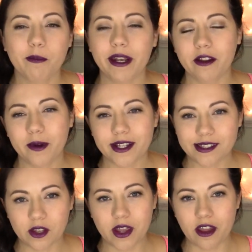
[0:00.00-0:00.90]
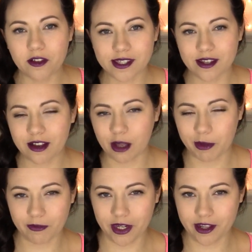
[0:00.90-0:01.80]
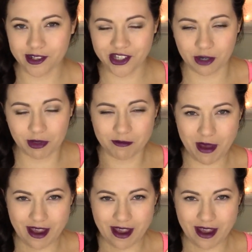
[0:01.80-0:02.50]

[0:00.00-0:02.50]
But anyways, so yeah, you'll see a couple videos jumping